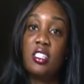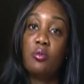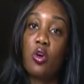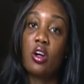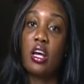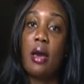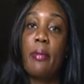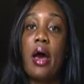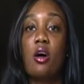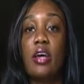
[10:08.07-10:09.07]
it's more
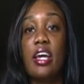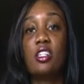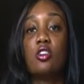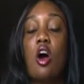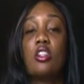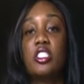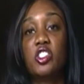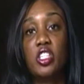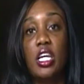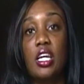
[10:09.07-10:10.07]
about
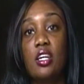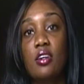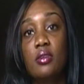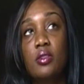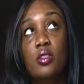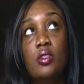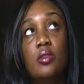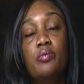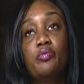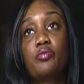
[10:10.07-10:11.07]
acknowledging
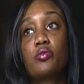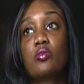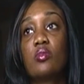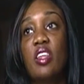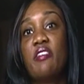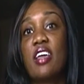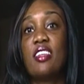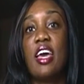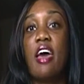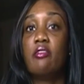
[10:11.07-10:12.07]
the
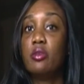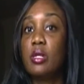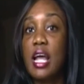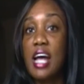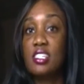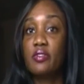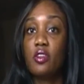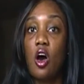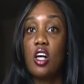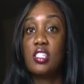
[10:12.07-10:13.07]
fact that everyone has
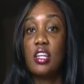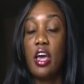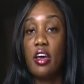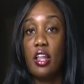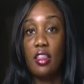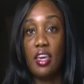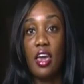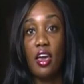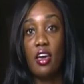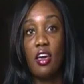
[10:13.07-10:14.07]
flaws and like
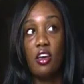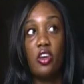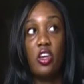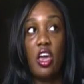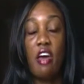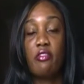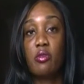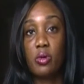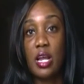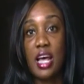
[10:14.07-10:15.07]

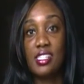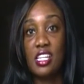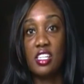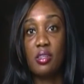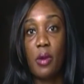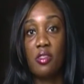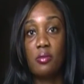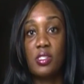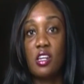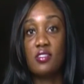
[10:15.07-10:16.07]
everyone has things about
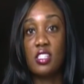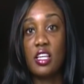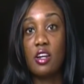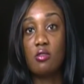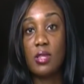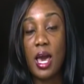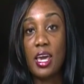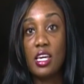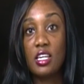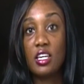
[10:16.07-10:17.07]
themselves that they don't
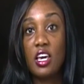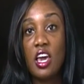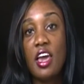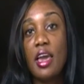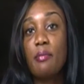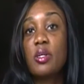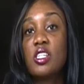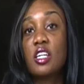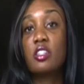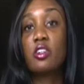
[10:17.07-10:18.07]
like. In
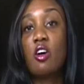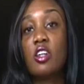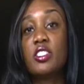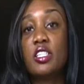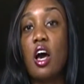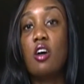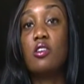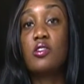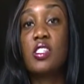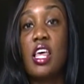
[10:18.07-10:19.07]
particular,
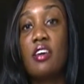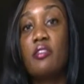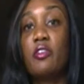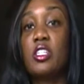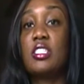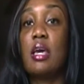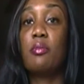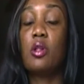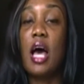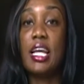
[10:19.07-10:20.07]
ourselves. Like, for
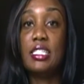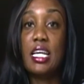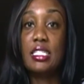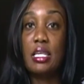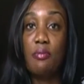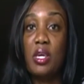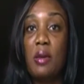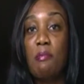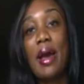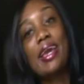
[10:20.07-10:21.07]
example, I tend to
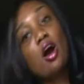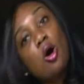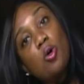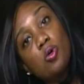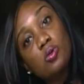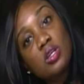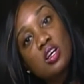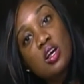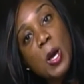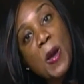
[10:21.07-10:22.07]
be my own
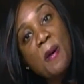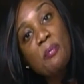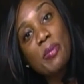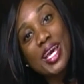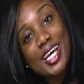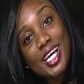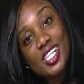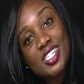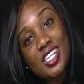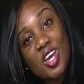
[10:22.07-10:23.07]

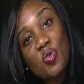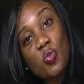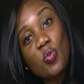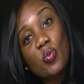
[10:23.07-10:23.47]
biggest, and